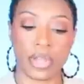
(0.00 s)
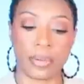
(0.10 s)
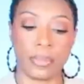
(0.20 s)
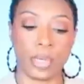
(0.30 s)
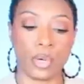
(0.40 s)
grab
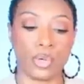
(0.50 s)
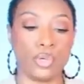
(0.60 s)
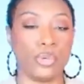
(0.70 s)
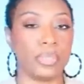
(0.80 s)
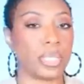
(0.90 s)
them gold
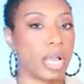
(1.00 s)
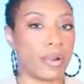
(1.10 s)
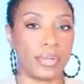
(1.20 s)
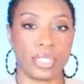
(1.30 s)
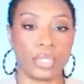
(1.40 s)
hoops. I
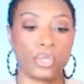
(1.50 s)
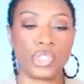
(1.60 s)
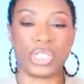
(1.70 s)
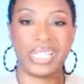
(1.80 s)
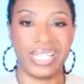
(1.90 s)
already told
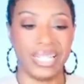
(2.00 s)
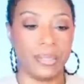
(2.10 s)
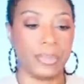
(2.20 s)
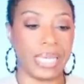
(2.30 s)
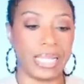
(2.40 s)
you,
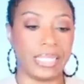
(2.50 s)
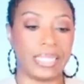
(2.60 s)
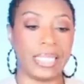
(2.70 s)
$11.